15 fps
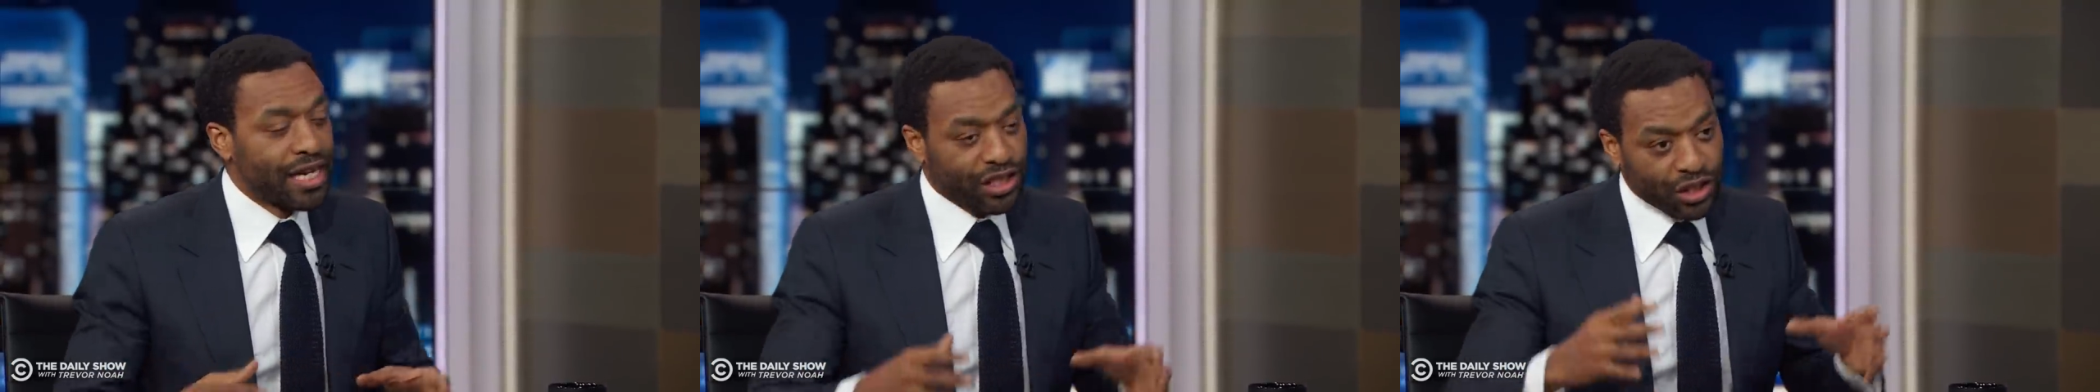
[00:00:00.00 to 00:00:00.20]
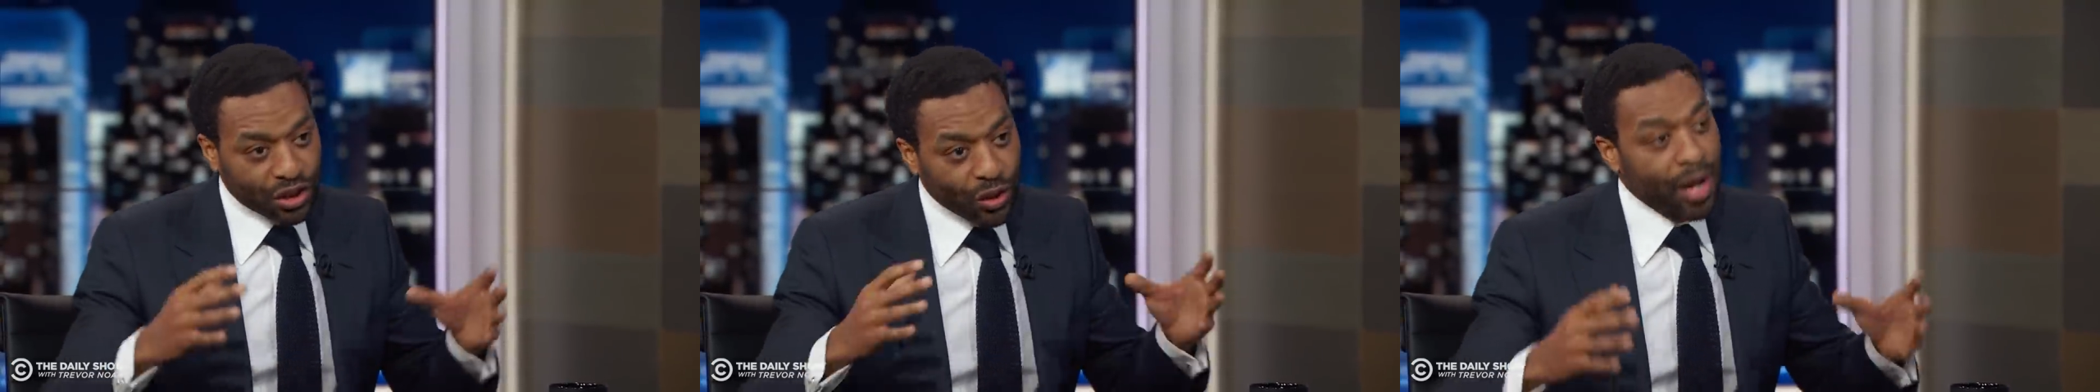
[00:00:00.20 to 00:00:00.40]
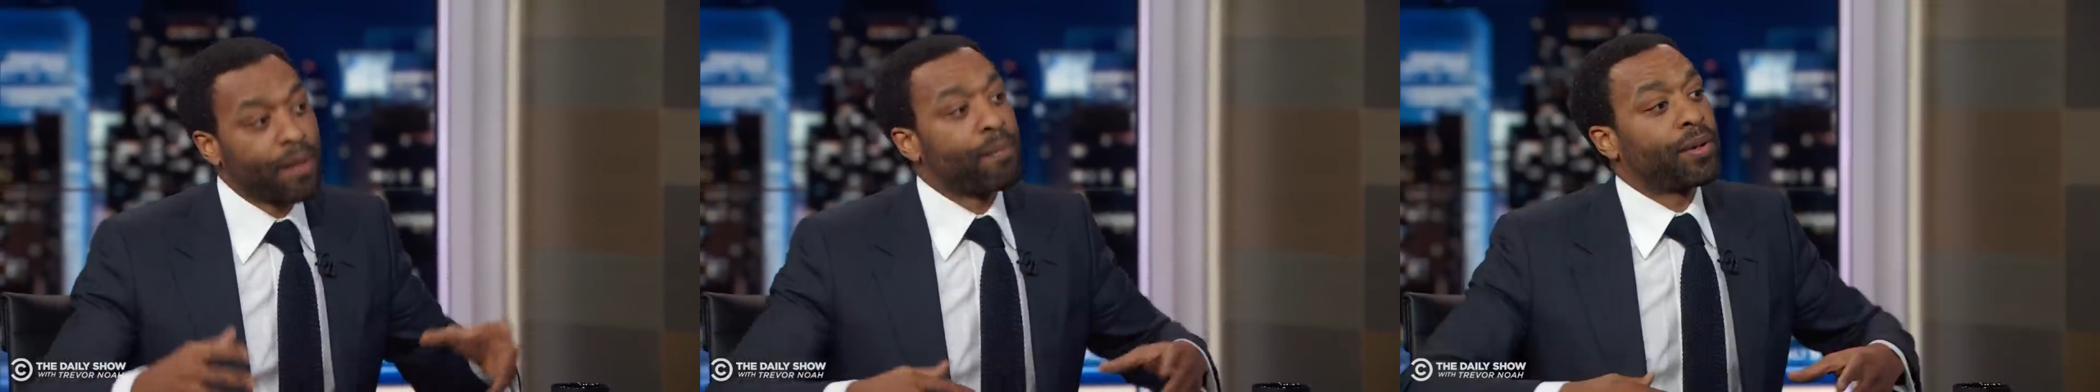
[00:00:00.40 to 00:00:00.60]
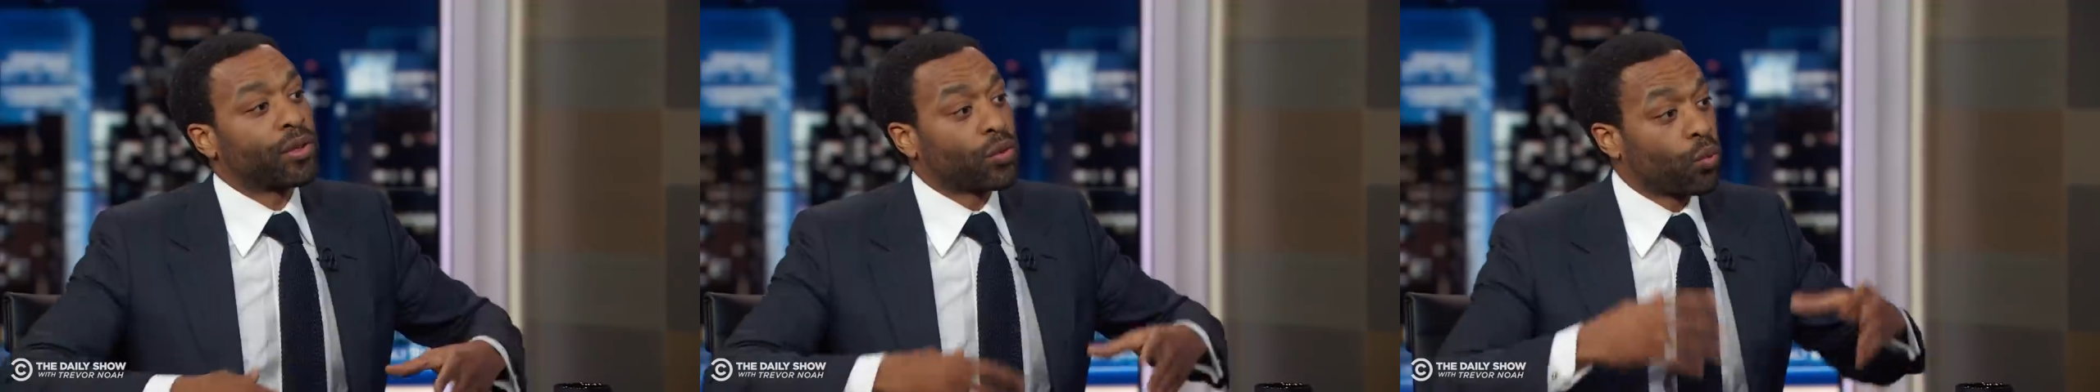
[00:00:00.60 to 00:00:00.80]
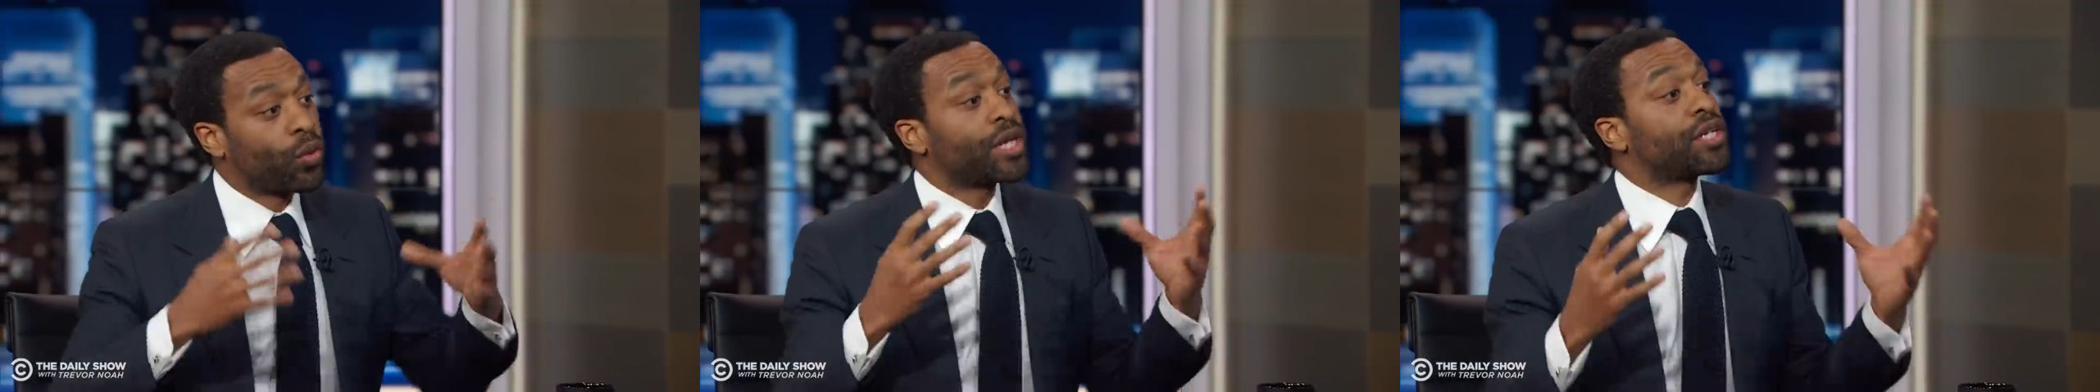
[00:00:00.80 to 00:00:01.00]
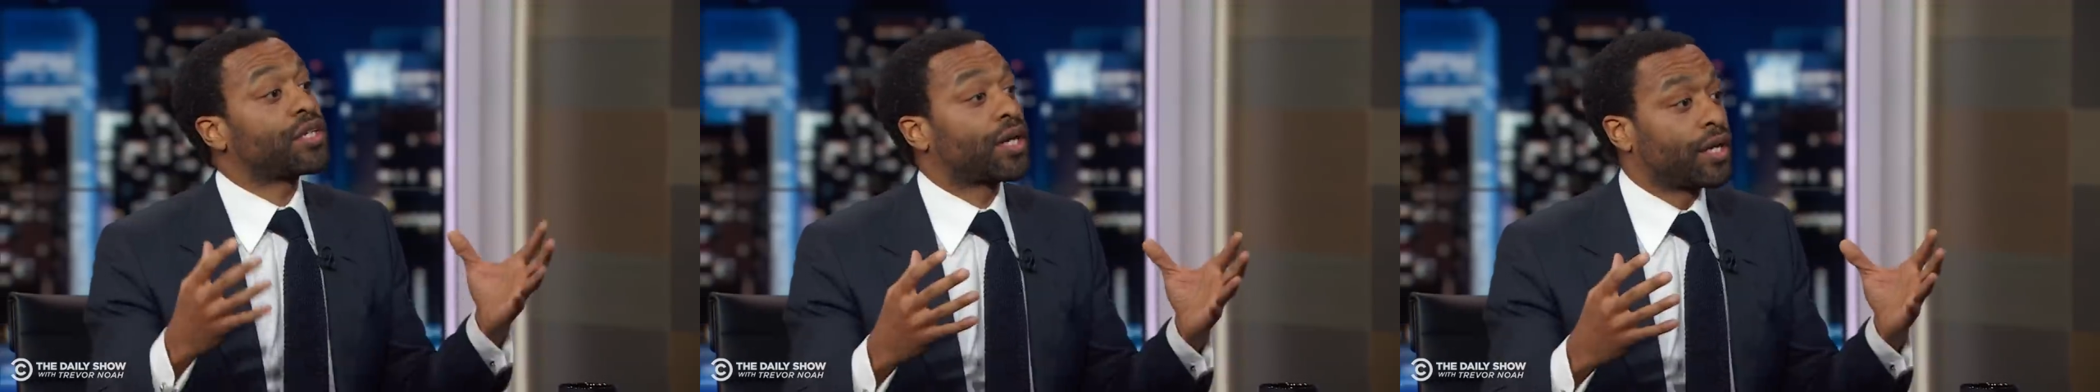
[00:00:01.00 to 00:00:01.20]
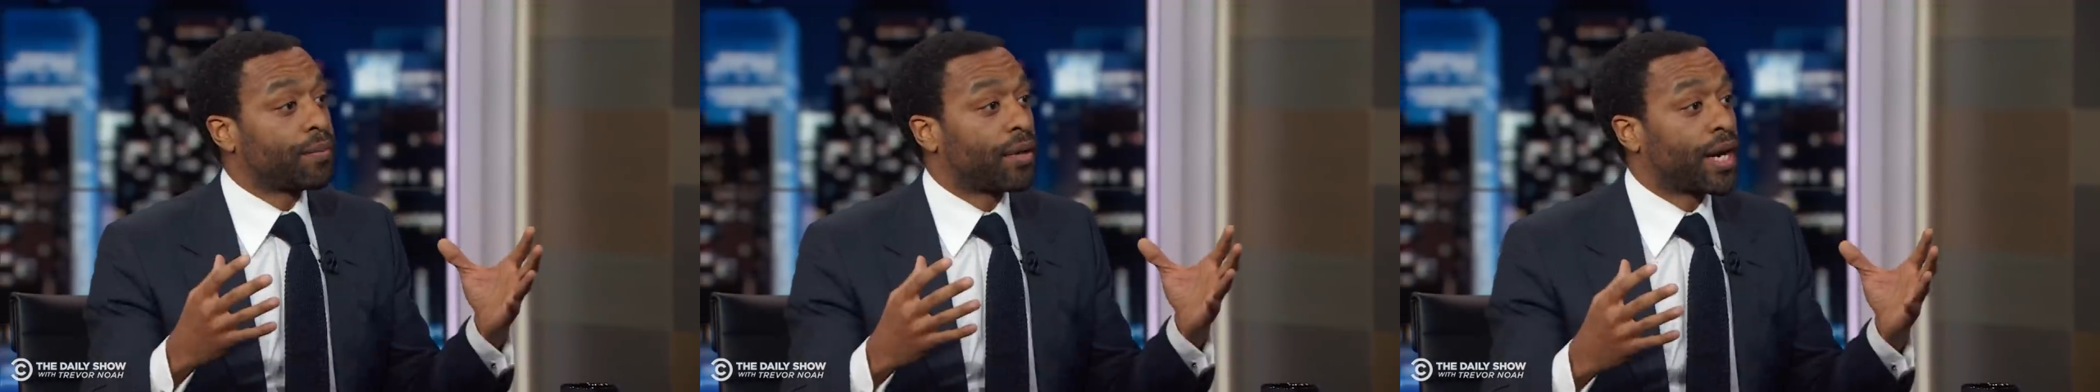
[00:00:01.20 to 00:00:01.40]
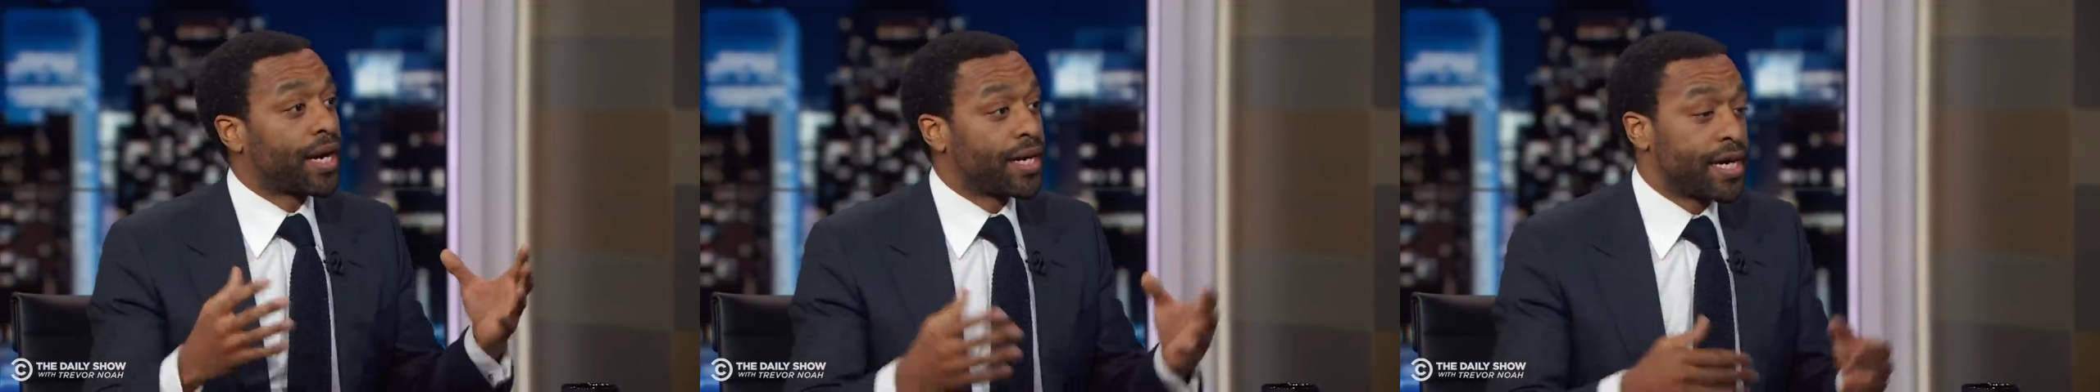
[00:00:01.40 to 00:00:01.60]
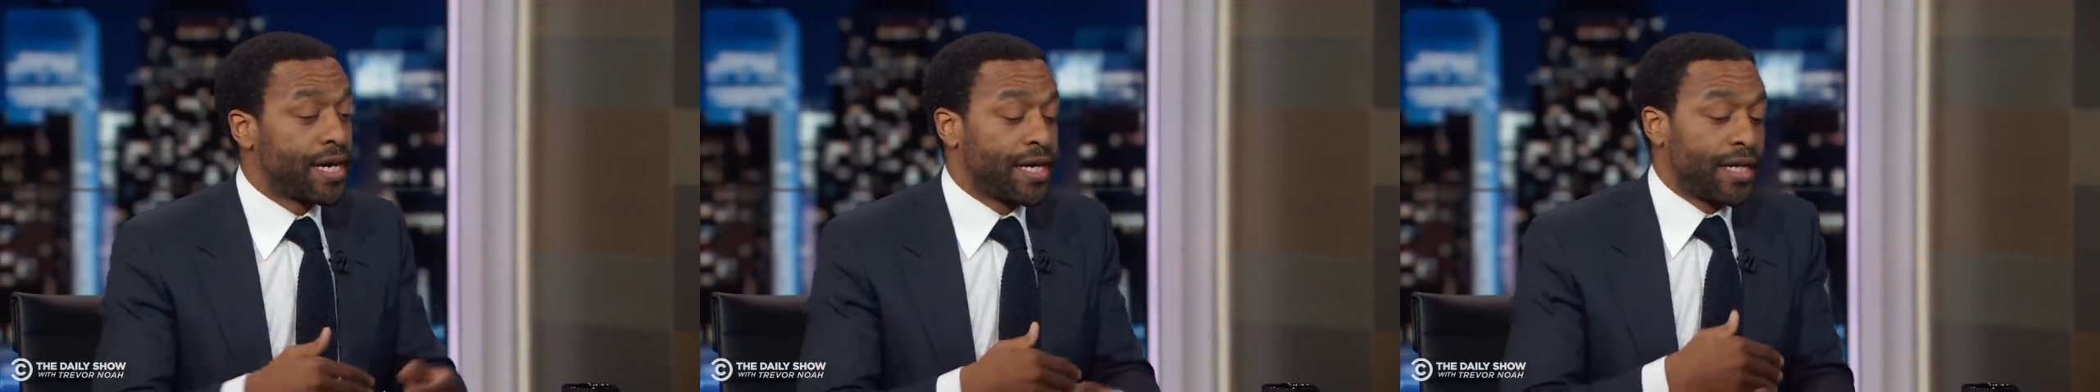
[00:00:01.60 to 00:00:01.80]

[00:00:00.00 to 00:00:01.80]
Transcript: to try and build a wind turbine